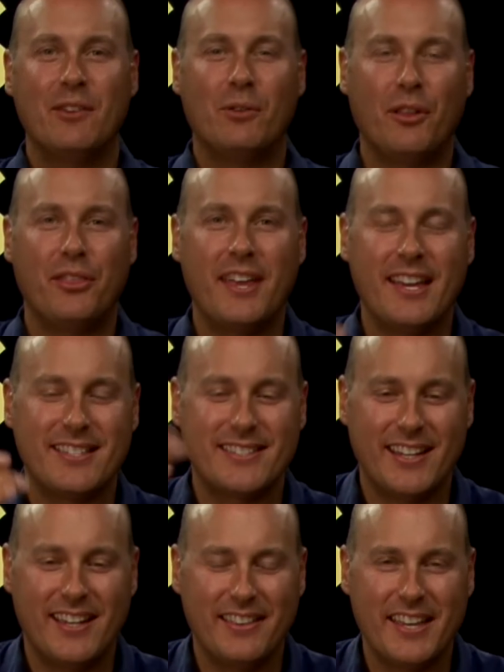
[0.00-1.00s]
Well,
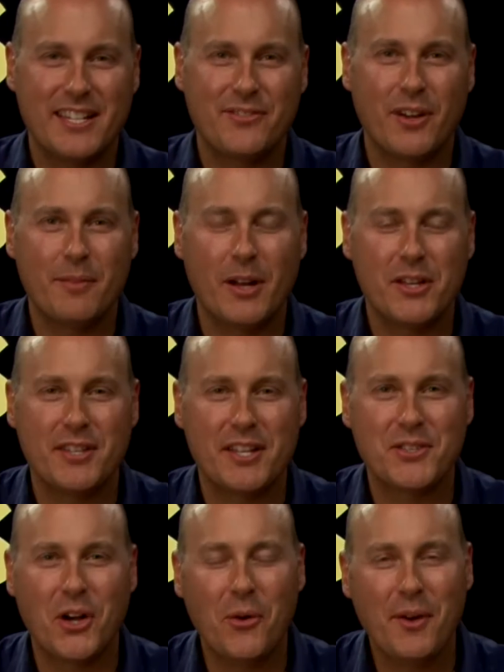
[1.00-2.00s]
thanks, uh, thanks very much.
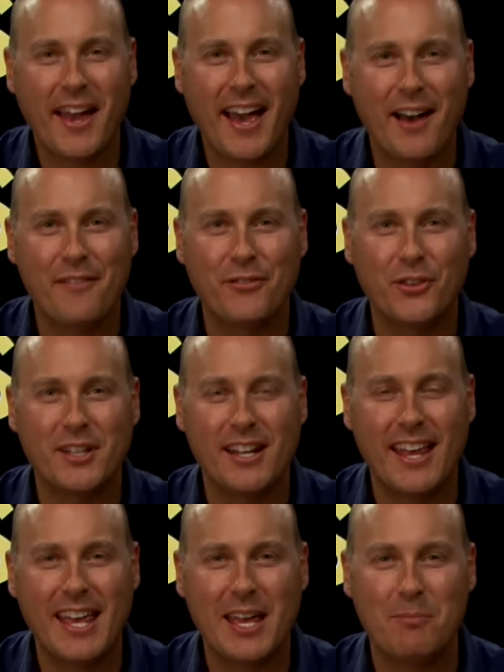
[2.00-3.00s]
That's all we have for
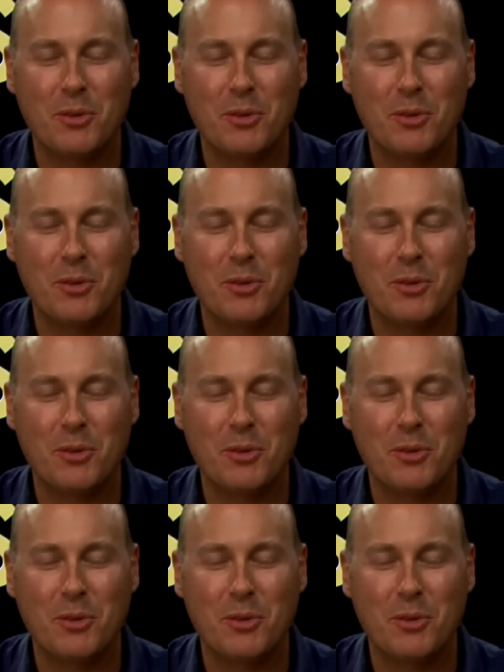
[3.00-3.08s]
today.